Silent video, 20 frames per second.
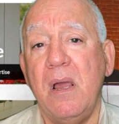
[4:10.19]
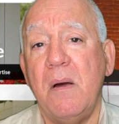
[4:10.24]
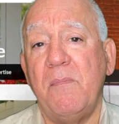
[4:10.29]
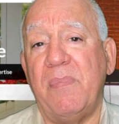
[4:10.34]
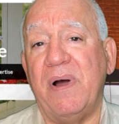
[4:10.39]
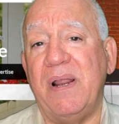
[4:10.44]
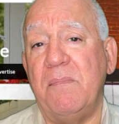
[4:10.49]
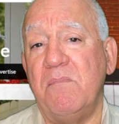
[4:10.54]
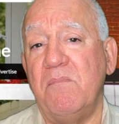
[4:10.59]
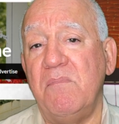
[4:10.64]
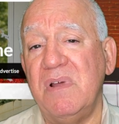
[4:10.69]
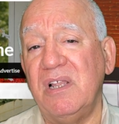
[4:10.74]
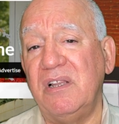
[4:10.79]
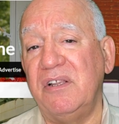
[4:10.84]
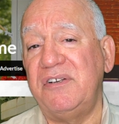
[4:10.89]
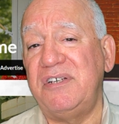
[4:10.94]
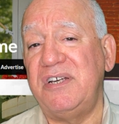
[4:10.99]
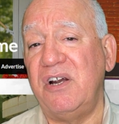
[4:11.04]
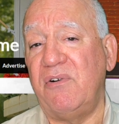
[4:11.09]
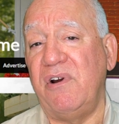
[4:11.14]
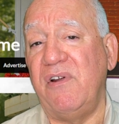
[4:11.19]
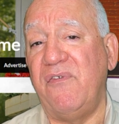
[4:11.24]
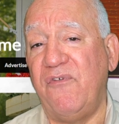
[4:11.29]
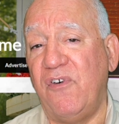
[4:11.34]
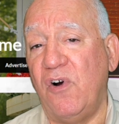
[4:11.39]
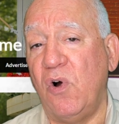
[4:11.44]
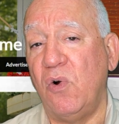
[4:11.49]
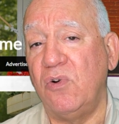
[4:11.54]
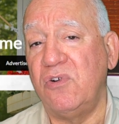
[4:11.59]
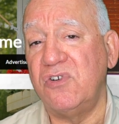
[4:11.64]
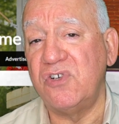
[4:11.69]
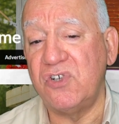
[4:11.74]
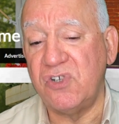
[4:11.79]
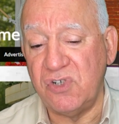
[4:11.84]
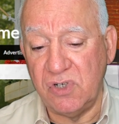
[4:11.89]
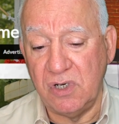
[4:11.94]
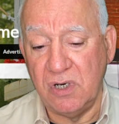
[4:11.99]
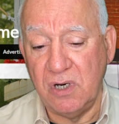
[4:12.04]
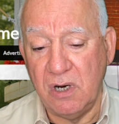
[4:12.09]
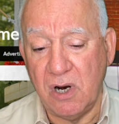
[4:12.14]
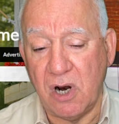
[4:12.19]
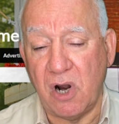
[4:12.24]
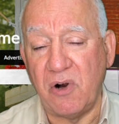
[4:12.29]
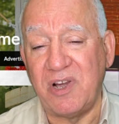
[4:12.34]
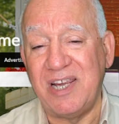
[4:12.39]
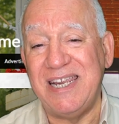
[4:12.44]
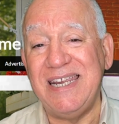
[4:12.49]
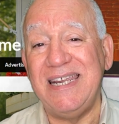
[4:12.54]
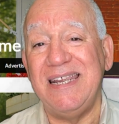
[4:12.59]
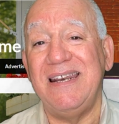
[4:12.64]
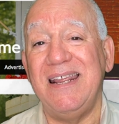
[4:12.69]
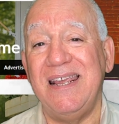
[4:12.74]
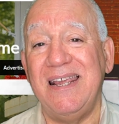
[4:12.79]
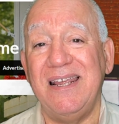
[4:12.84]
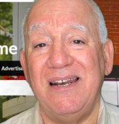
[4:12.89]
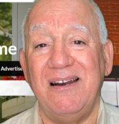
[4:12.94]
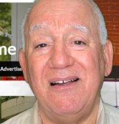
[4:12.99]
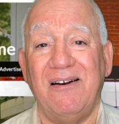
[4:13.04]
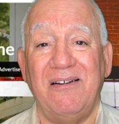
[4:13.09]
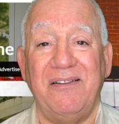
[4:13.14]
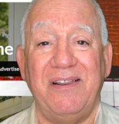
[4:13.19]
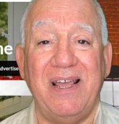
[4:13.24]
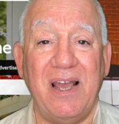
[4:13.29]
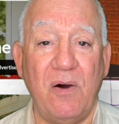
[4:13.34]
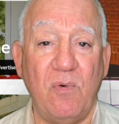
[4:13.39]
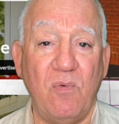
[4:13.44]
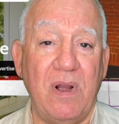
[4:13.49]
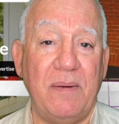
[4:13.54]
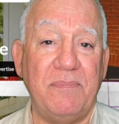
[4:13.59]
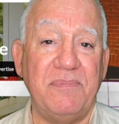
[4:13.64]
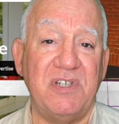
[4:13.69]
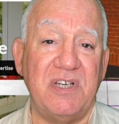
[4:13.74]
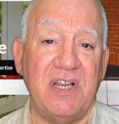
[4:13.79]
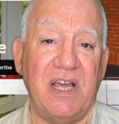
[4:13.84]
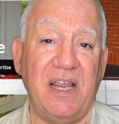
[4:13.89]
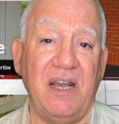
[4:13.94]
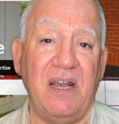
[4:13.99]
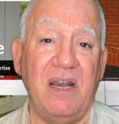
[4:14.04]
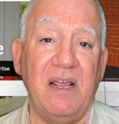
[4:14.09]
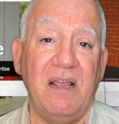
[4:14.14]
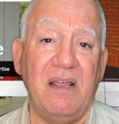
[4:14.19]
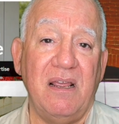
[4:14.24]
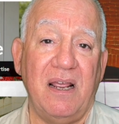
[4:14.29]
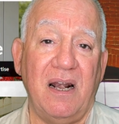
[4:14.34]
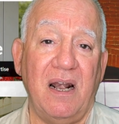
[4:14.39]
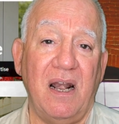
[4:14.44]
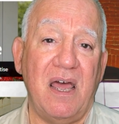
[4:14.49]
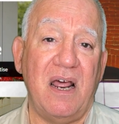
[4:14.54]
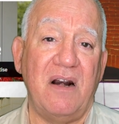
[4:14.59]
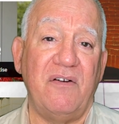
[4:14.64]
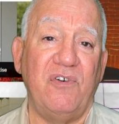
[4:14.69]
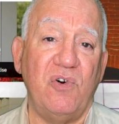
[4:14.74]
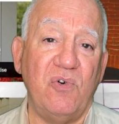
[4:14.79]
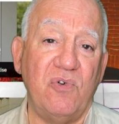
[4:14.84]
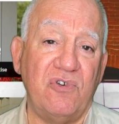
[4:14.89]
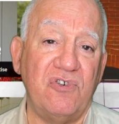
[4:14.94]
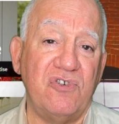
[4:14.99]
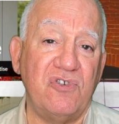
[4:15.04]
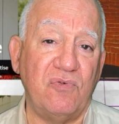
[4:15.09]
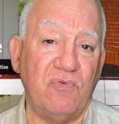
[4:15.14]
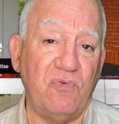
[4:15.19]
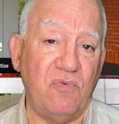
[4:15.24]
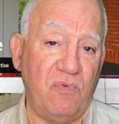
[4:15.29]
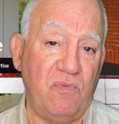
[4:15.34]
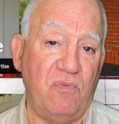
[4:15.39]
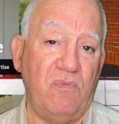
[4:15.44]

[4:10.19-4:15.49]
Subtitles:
But military folks are keyed in on that website, and a lot of owners will